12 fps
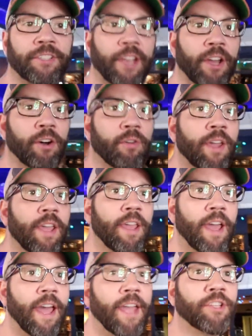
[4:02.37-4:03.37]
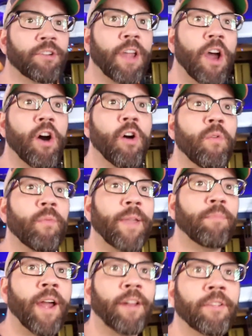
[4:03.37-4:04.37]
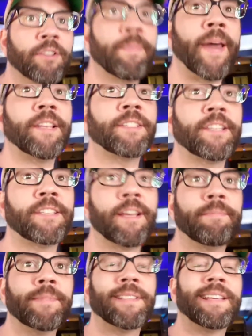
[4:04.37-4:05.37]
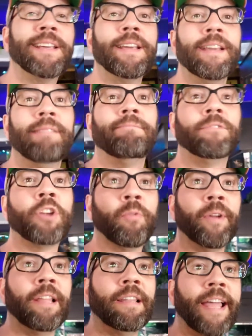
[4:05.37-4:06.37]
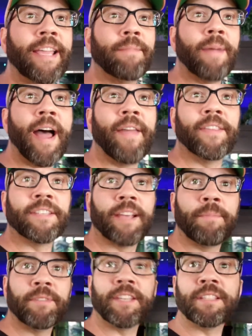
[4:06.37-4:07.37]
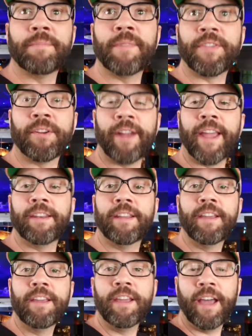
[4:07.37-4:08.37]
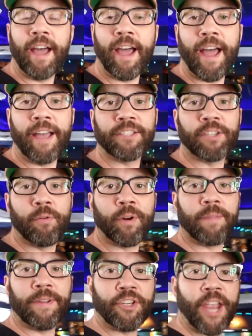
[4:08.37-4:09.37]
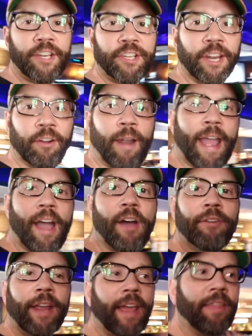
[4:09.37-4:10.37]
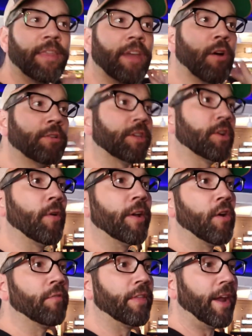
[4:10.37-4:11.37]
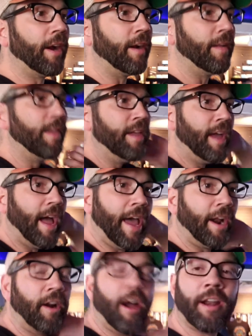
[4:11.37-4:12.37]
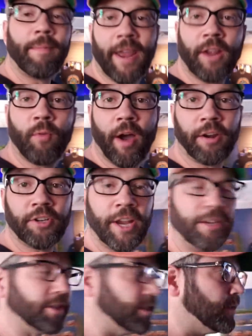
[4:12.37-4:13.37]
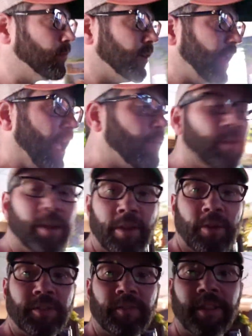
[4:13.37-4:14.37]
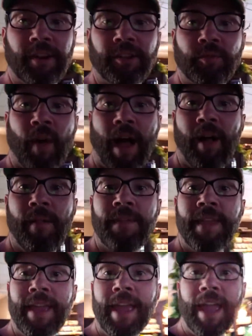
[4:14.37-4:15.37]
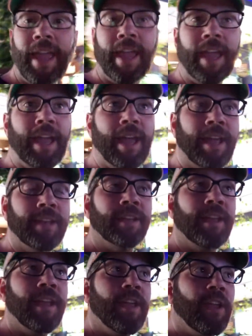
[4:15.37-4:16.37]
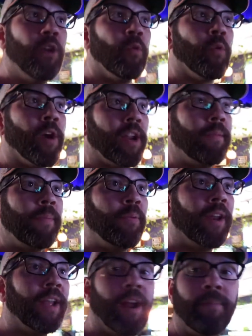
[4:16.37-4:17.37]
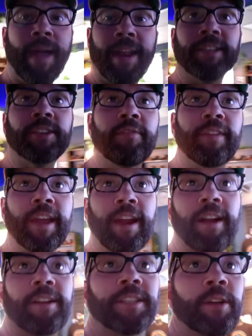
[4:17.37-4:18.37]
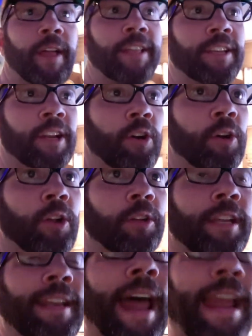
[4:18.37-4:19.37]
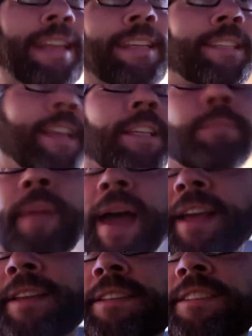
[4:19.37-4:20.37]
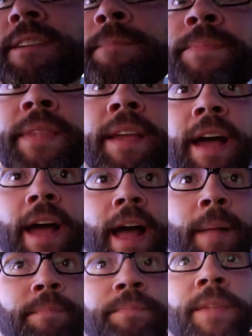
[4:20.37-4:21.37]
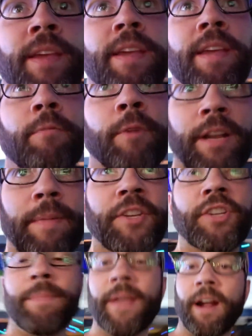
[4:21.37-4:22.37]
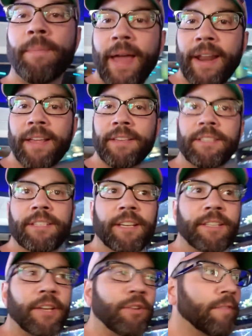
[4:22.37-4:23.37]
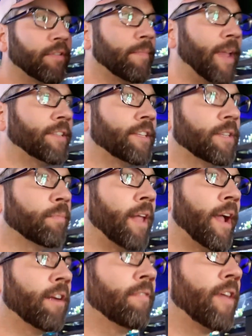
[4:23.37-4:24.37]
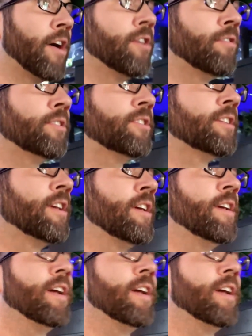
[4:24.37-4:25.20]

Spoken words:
So as you know, we brought in those betta systems. Don't really like them on the sump system that they're in. So we're going to be changing it around. And those are going over there on our automatic water change system. We're going to have one of those over there as well. And we're going to be putting our bettas over there. So that's going to hold 96 bettas. We're going to be shipping our bettas because I do have an amazing supplier of those.